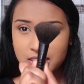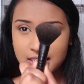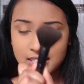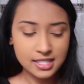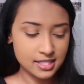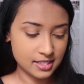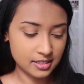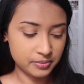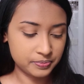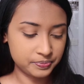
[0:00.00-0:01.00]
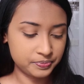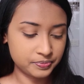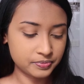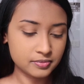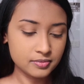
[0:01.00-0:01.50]
like this
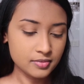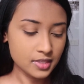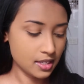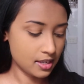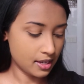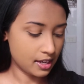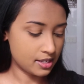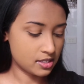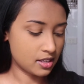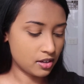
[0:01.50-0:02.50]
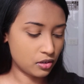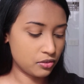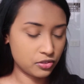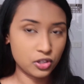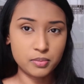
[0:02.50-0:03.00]
and I start
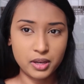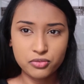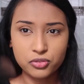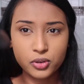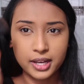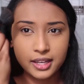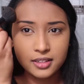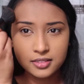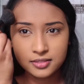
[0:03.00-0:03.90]
off on my forehead